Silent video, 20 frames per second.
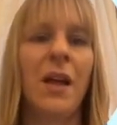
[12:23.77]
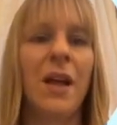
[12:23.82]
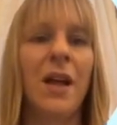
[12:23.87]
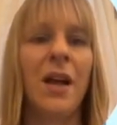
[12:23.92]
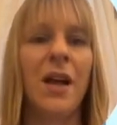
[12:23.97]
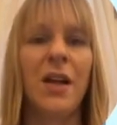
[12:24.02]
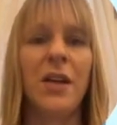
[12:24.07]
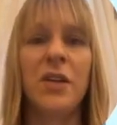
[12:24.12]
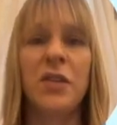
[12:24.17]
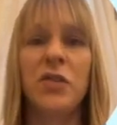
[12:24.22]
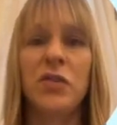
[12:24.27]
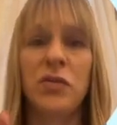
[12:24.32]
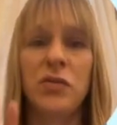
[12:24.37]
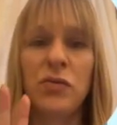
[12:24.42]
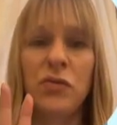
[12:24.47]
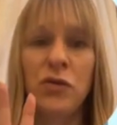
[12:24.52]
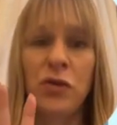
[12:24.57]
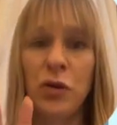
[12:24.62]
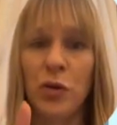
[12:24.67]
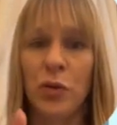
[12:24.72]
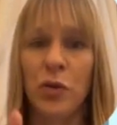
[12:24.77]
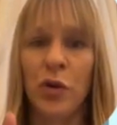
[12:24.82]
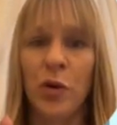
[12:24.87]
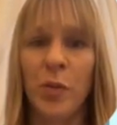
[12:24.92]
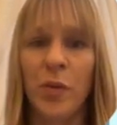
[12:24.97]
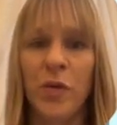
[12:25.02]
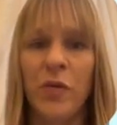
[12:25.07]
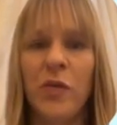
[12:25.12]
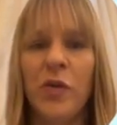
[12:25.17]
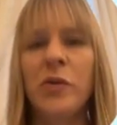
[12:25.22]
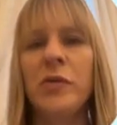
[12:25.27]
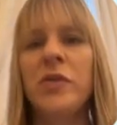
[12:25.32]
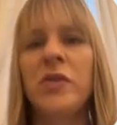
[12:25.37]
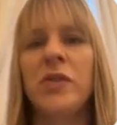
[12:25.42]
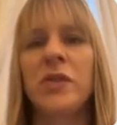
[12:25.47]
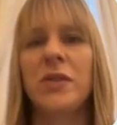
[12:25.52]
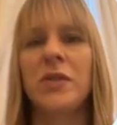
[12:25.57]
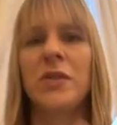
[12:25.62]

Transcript: Uh, this two common routes.